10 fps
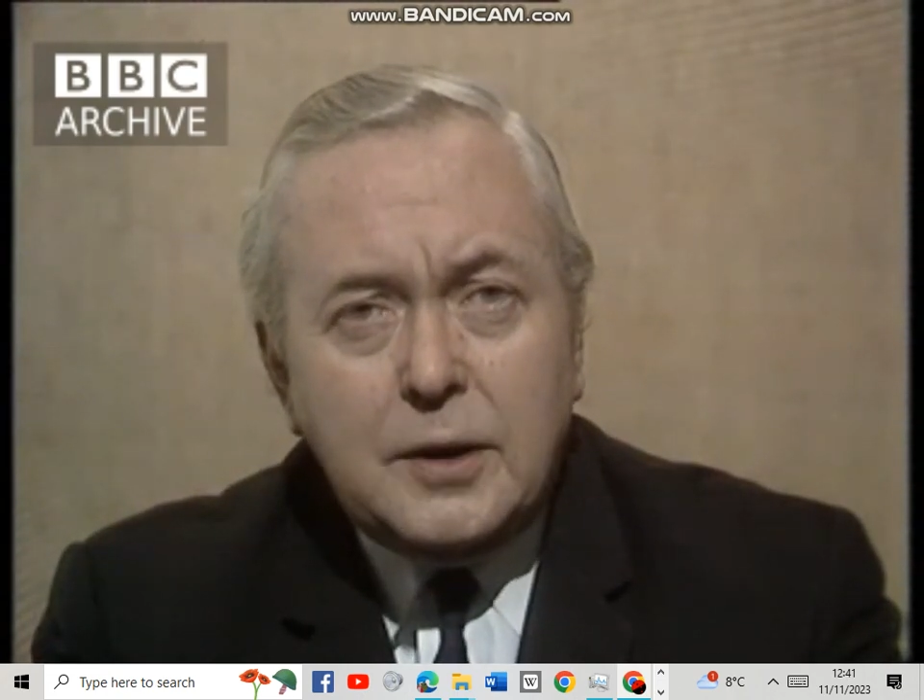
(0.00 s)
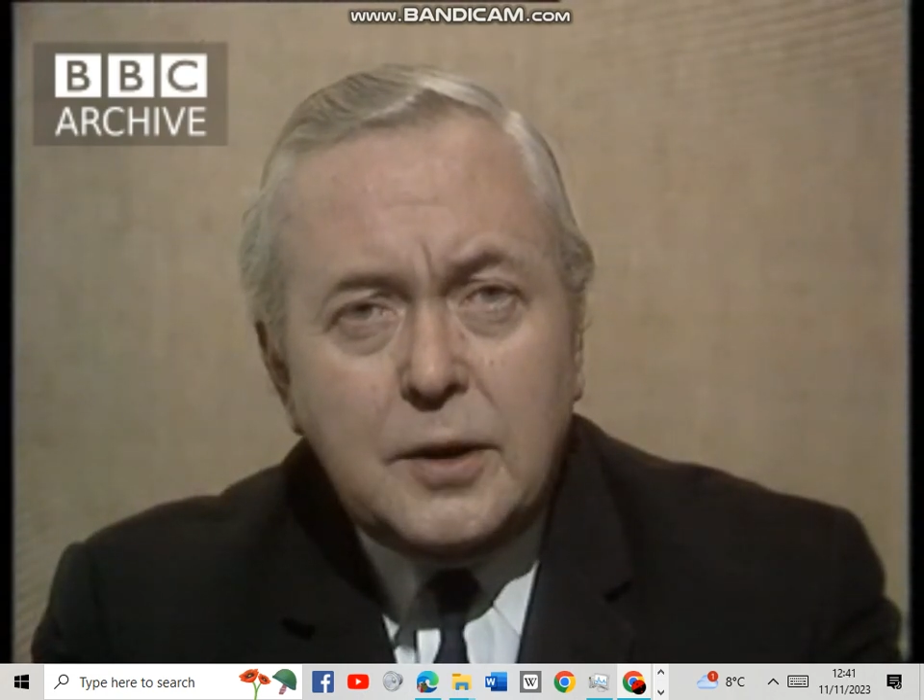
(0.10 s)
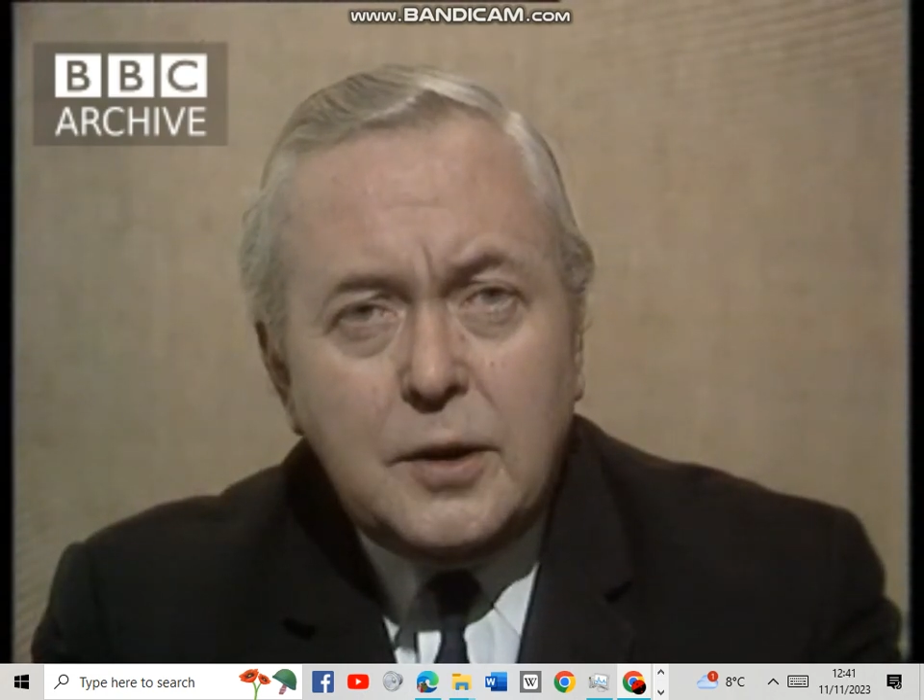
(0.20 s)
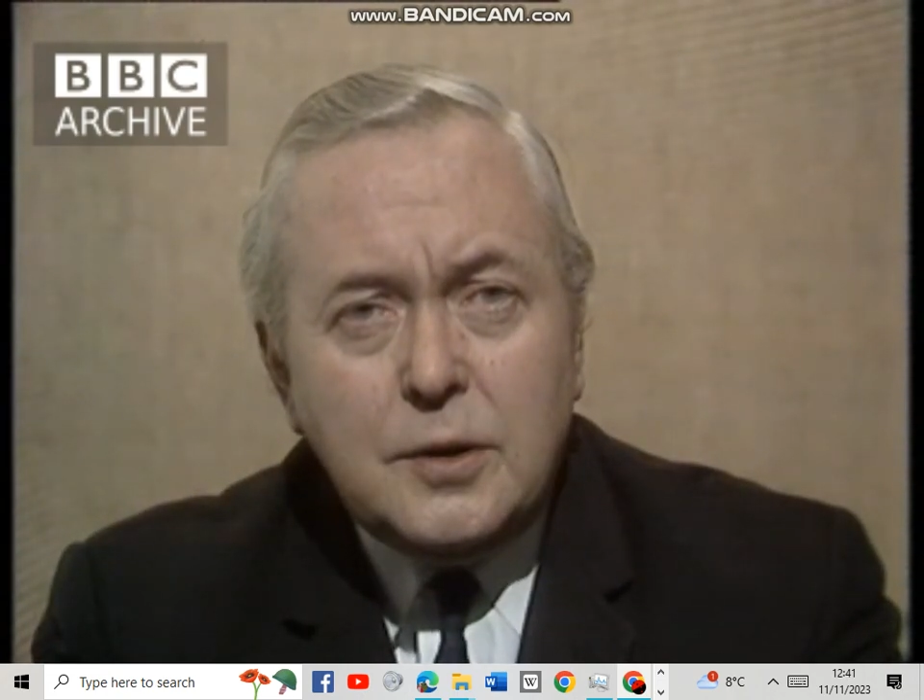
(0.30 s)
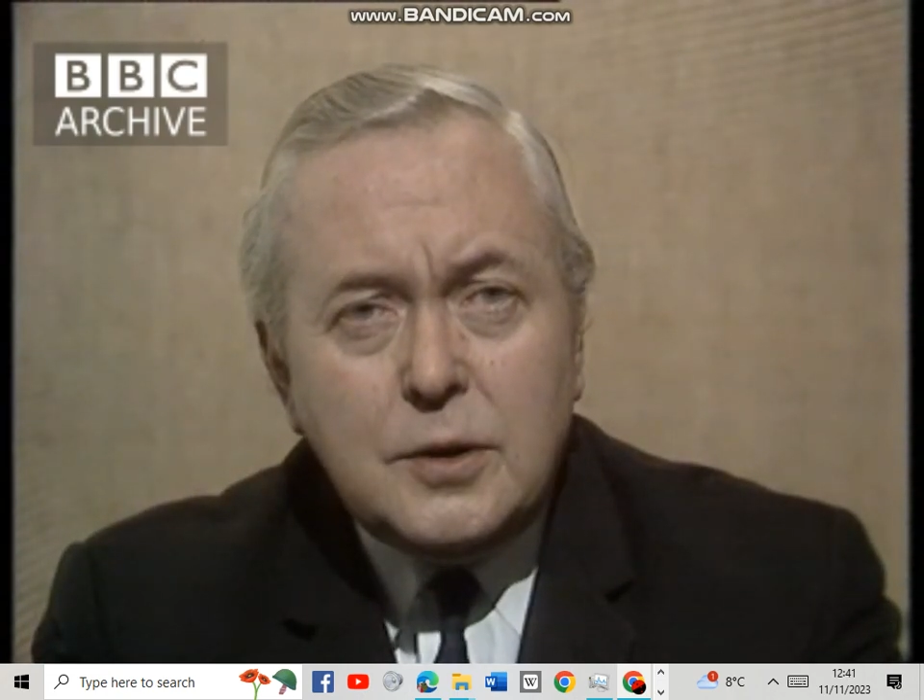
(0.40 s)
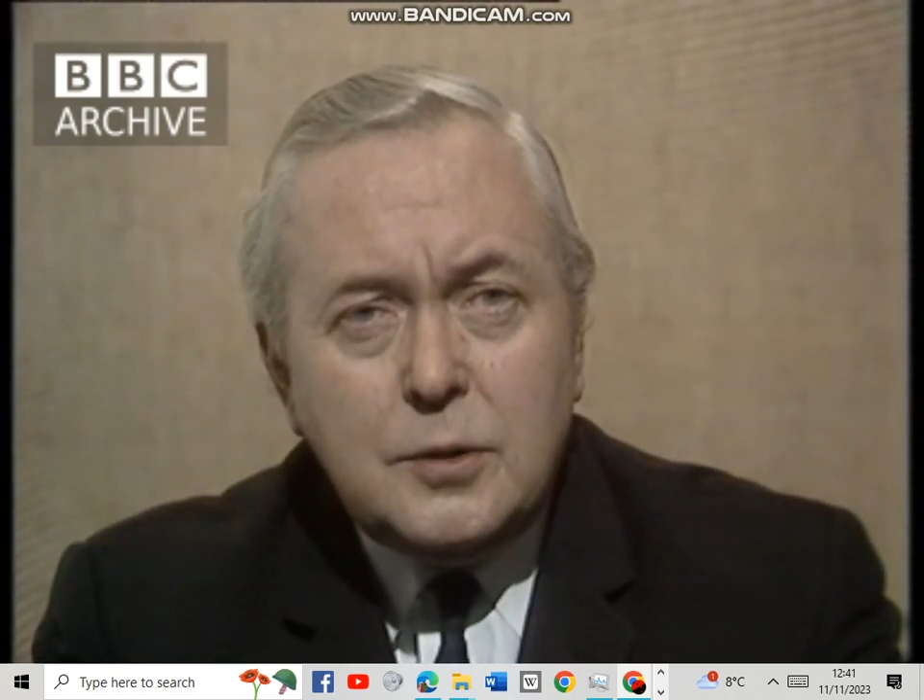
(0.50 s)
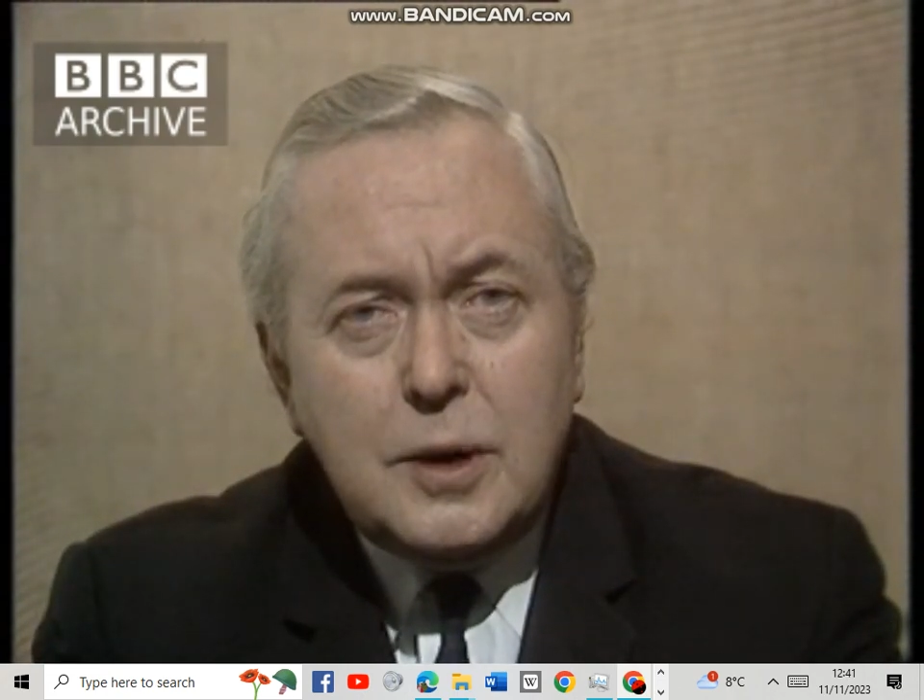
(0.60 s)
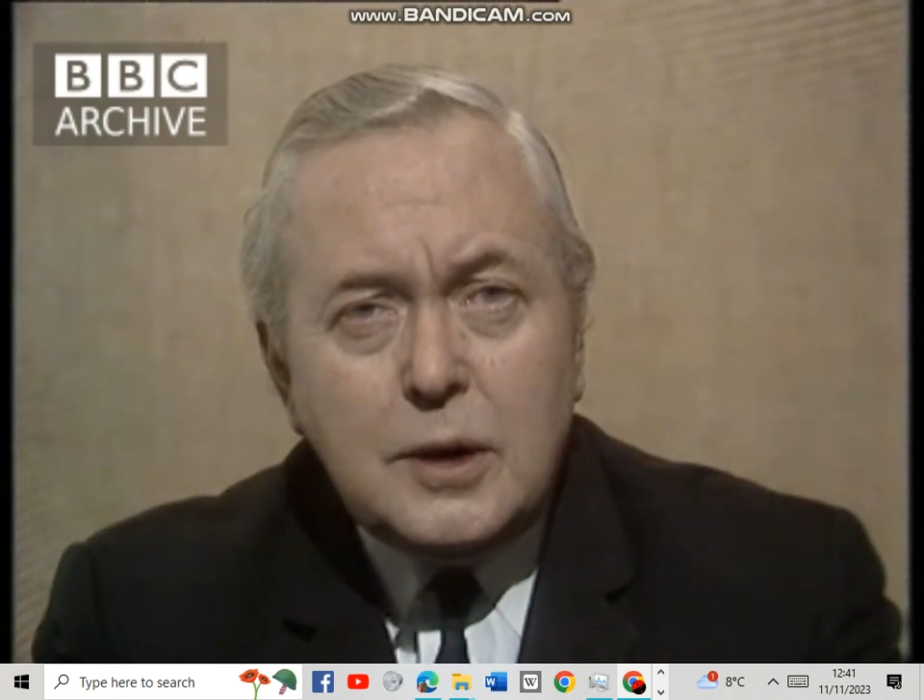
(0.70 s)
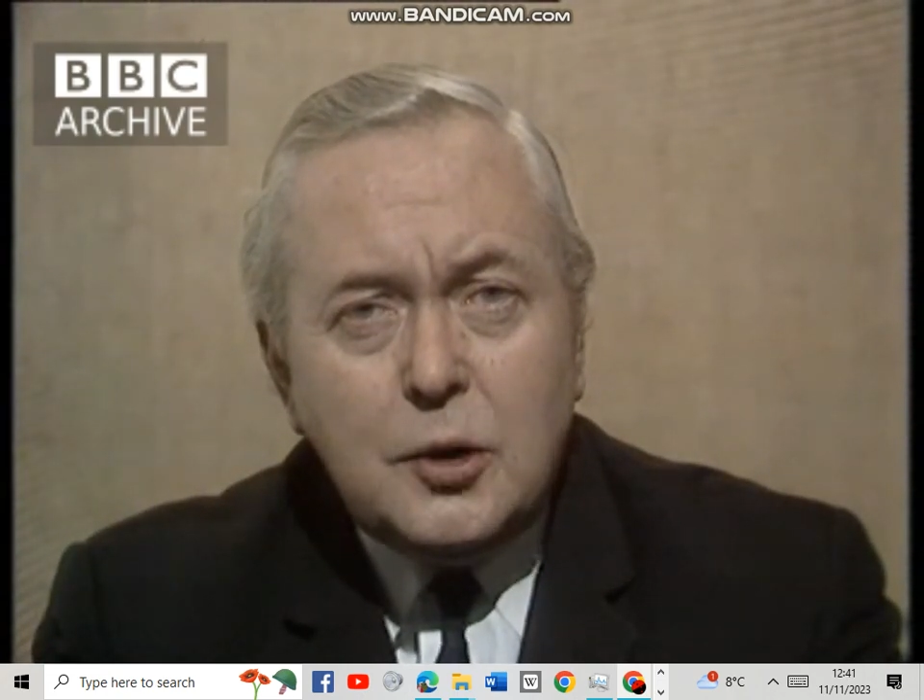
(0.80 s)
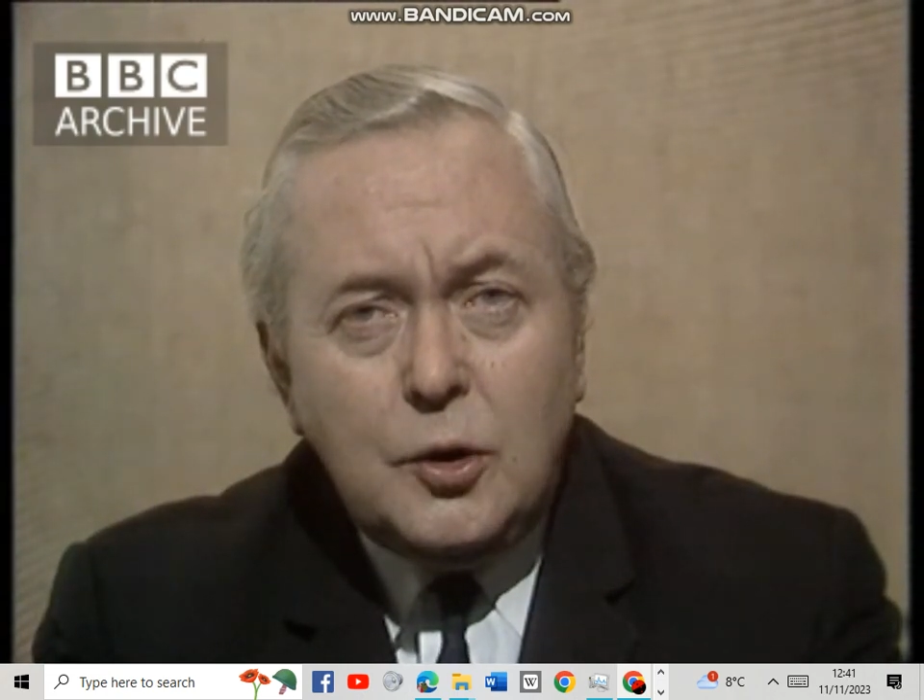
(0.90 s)
to those who
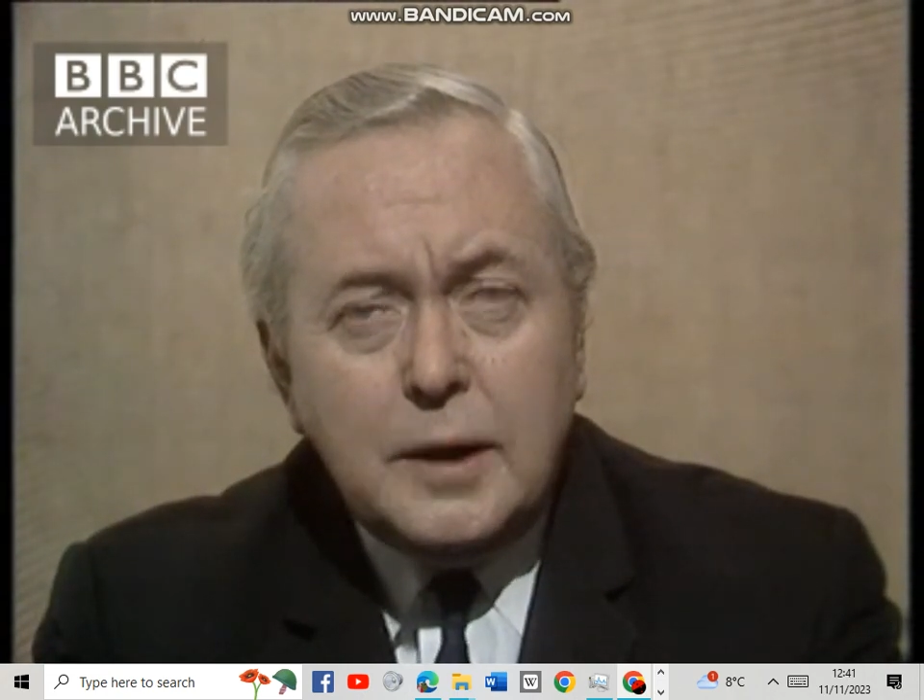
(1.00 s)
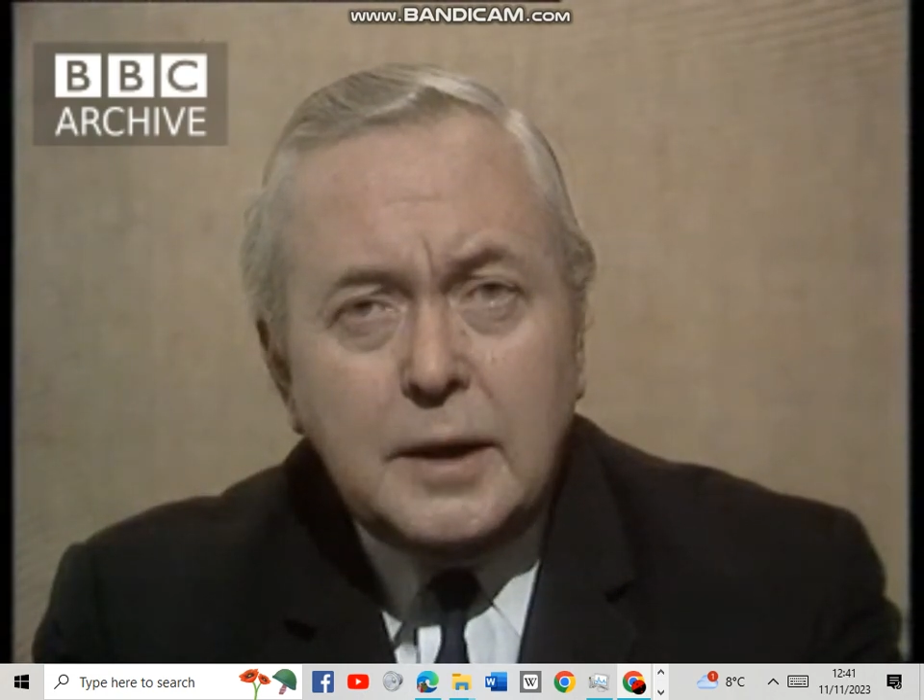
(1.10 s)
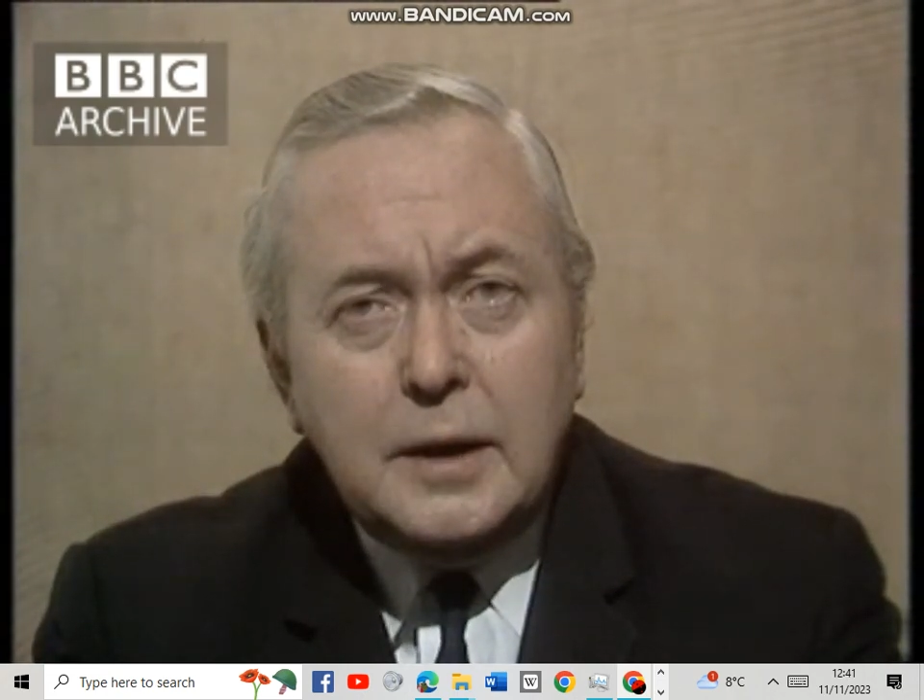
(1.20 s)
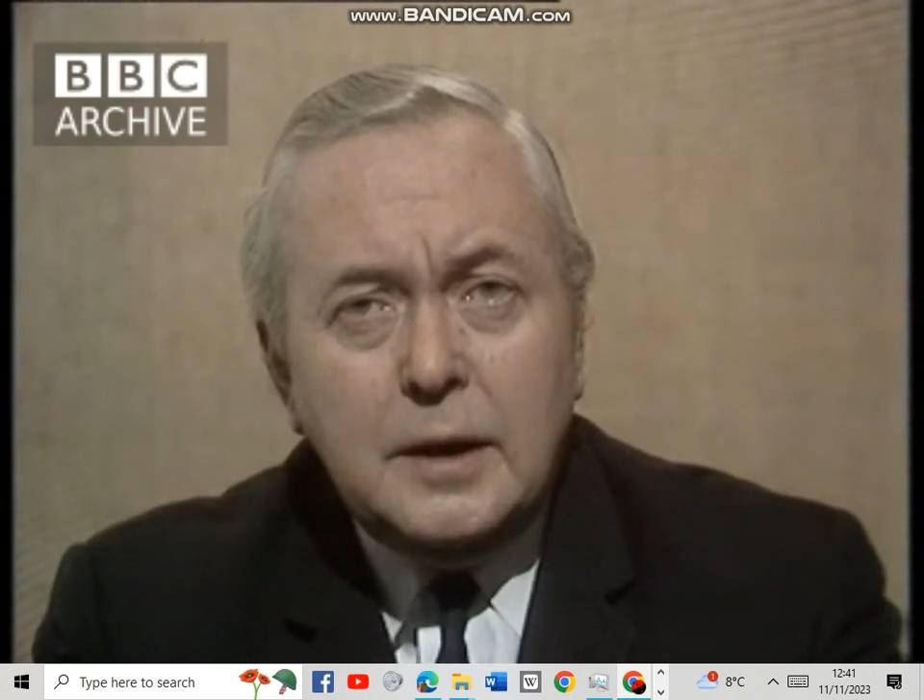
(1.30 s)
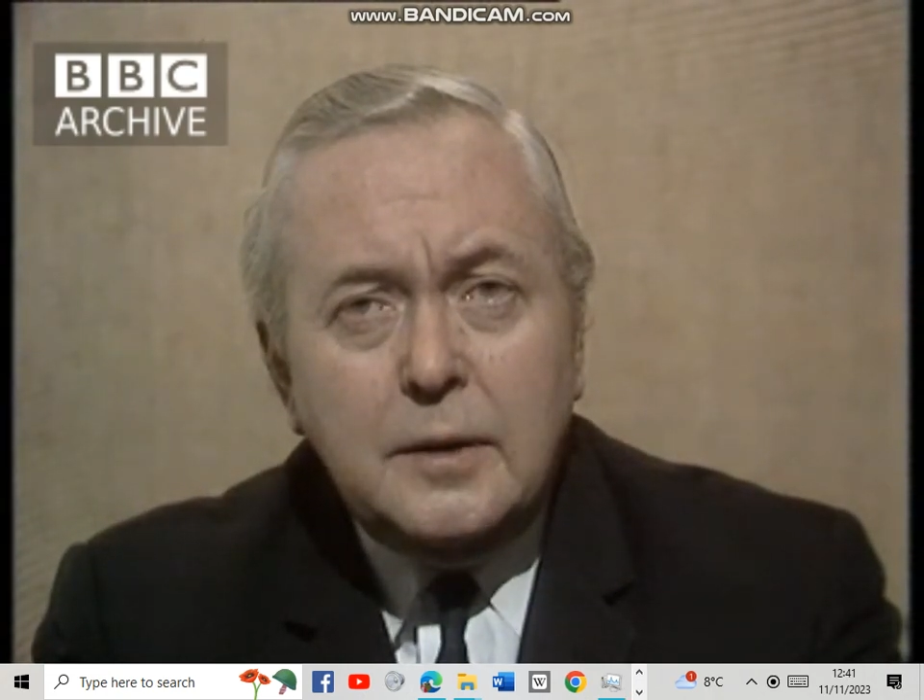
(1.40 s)
are calling